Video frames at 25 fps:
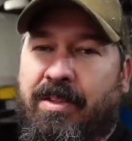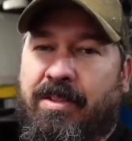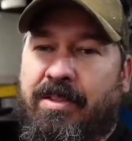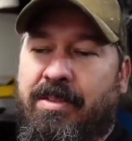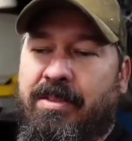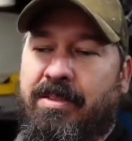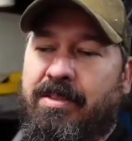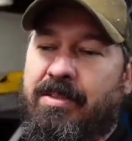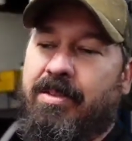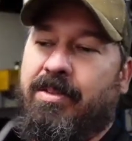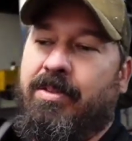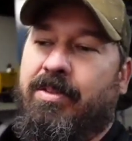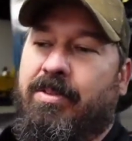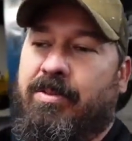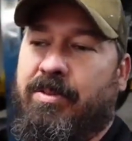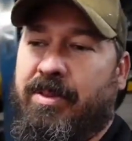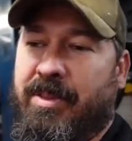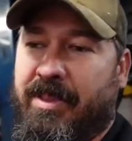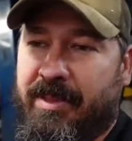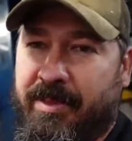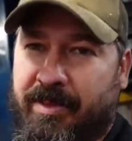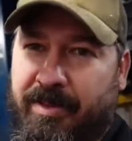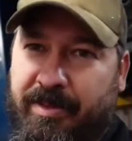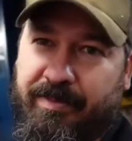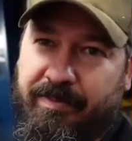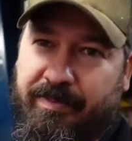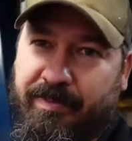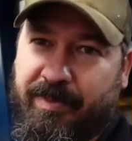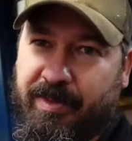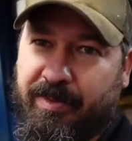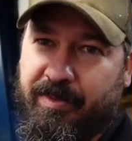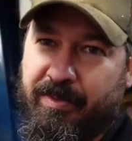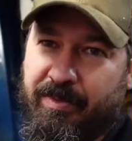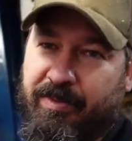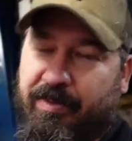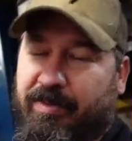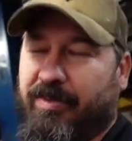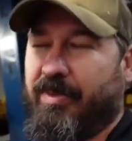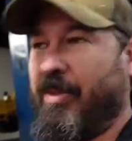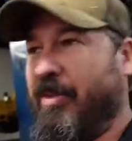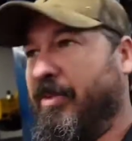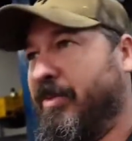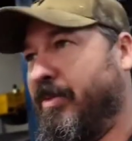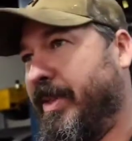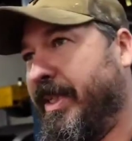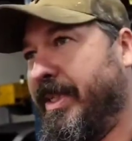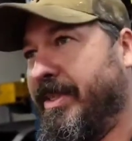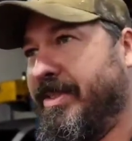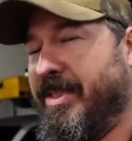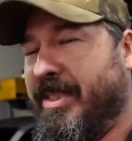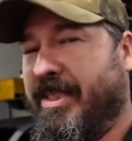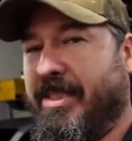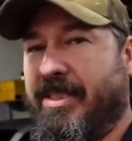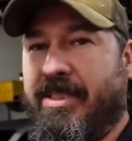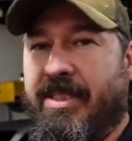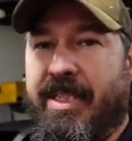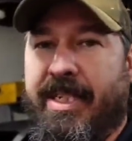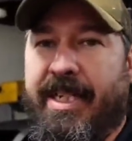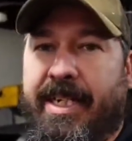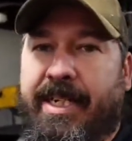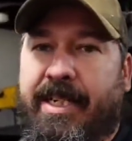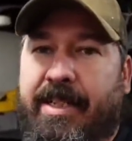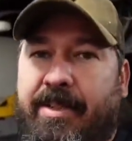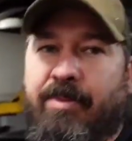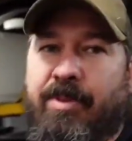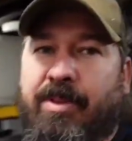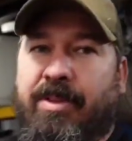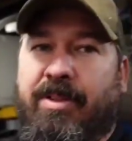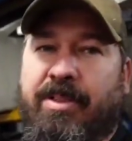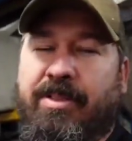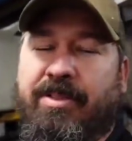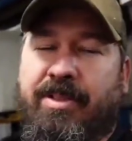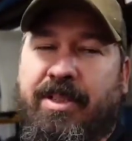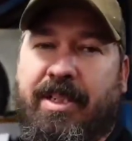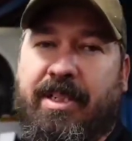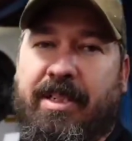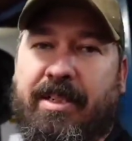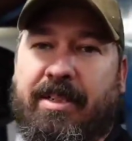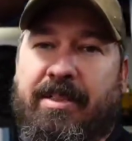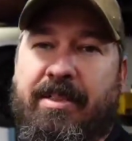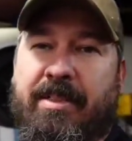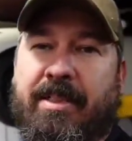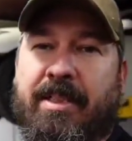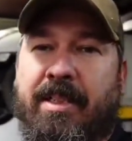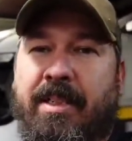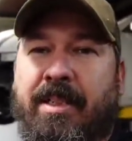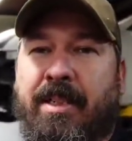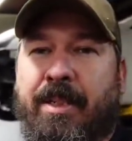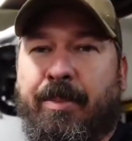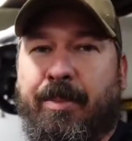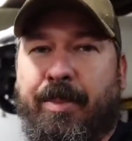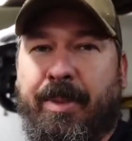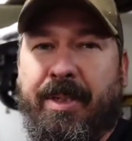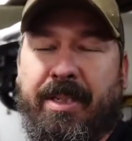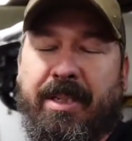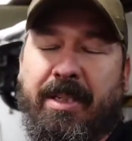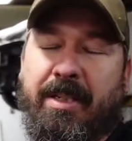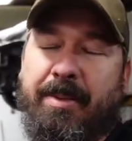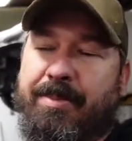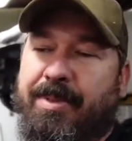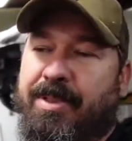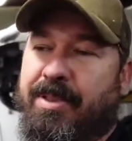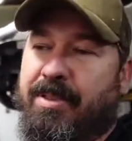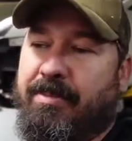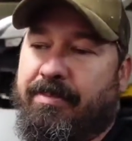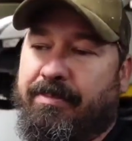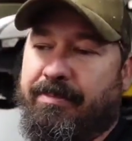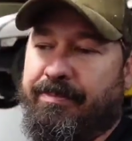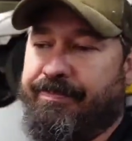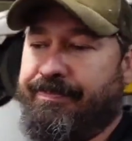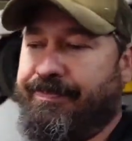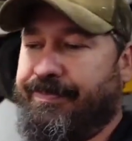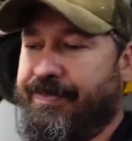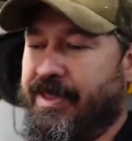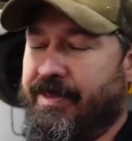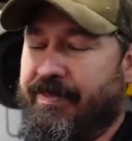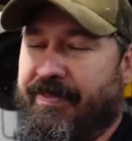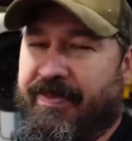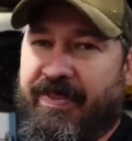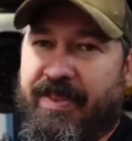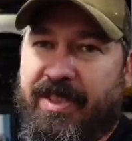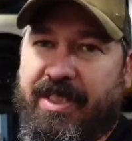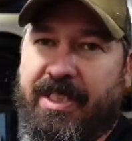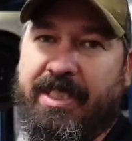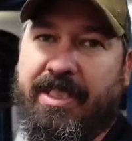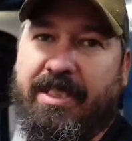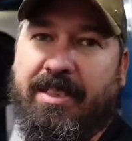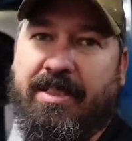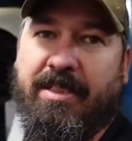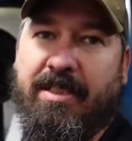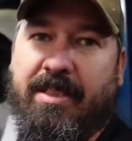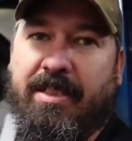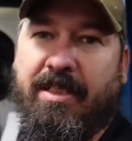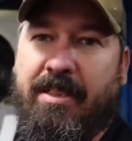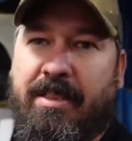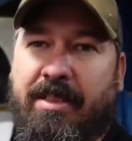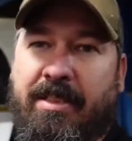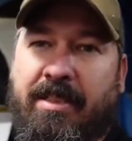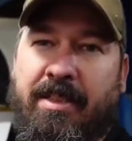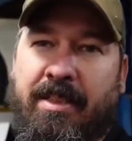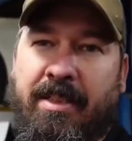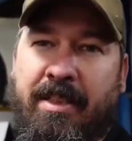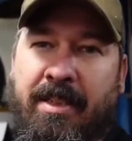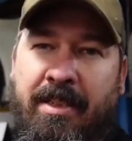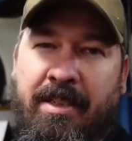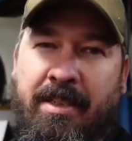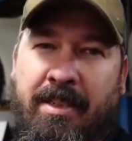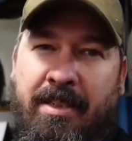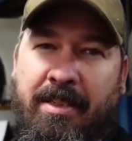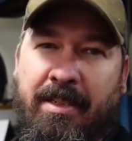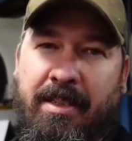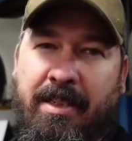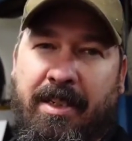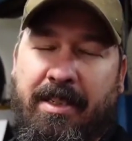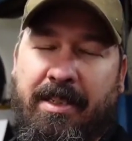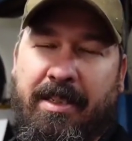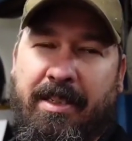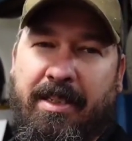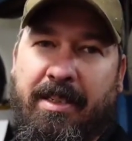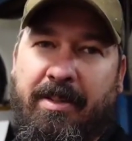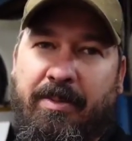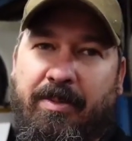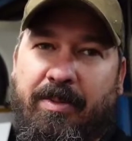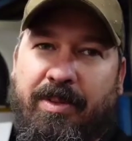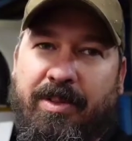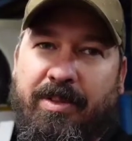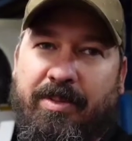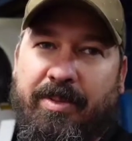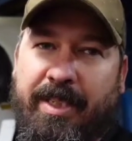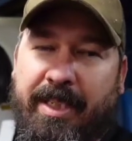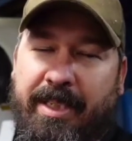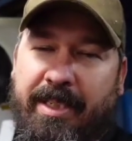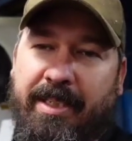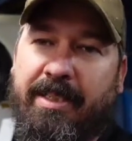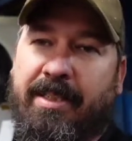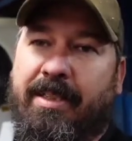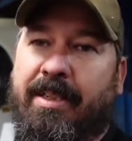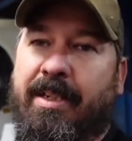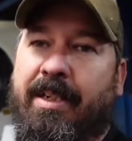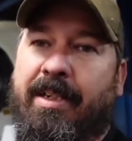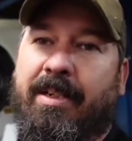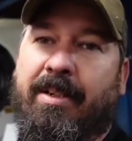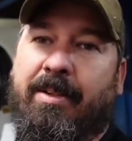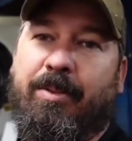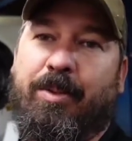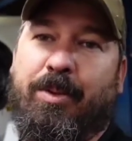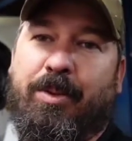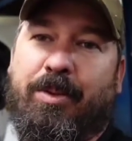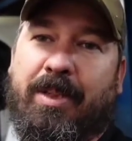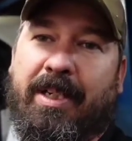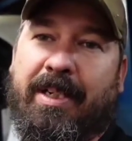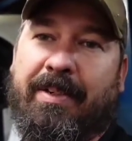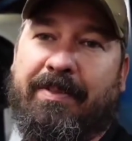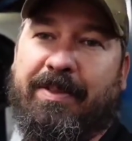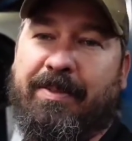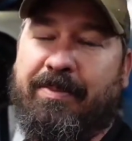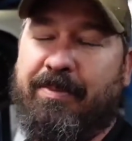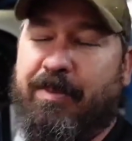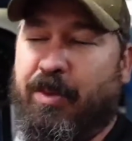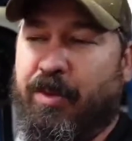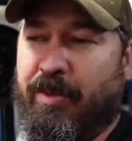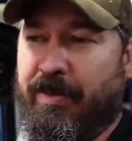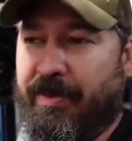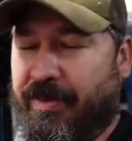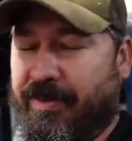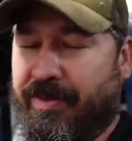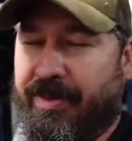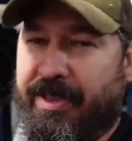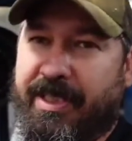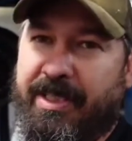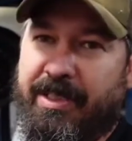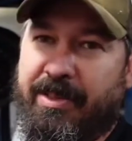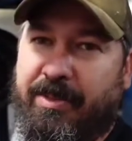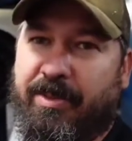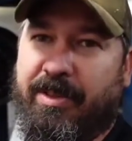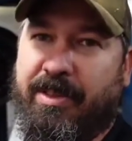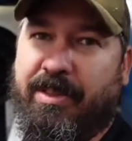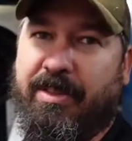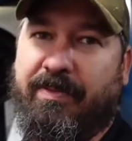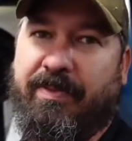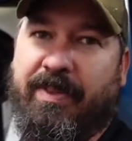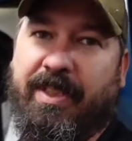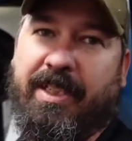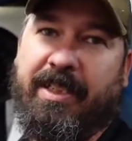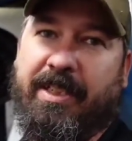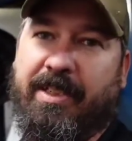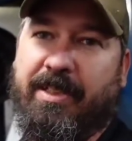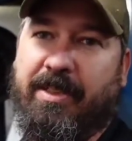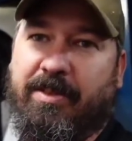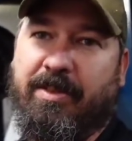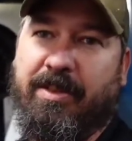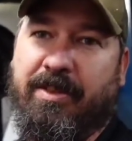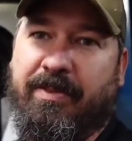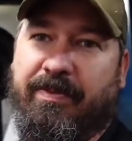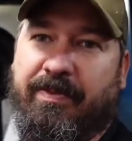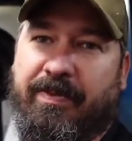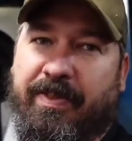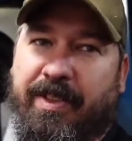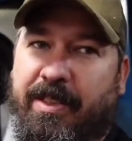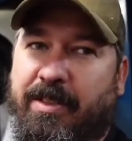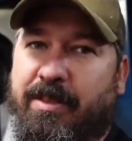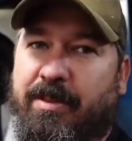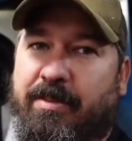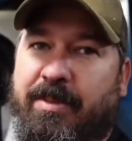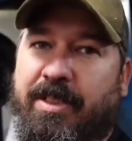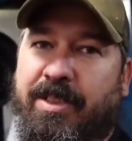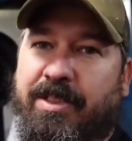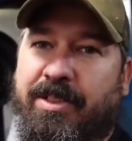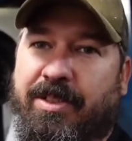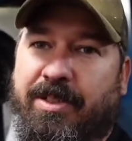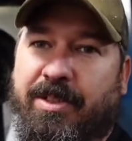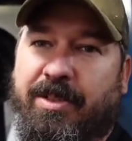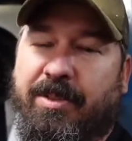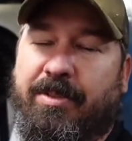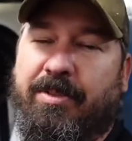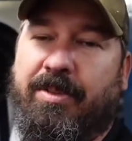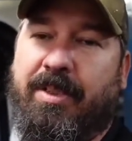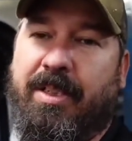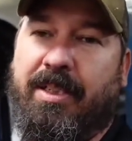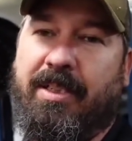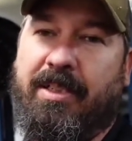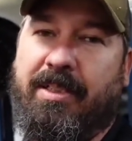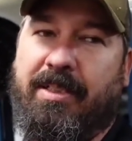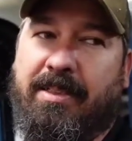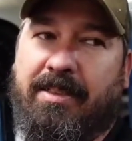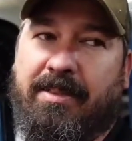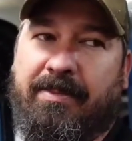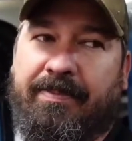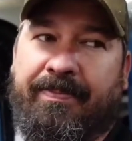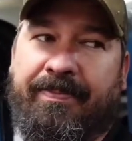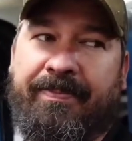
So, on the way to Cincinnati, we're going to try to pick up some footage, and then once we get there, we'll have some more things we're going to video and film and shoot, and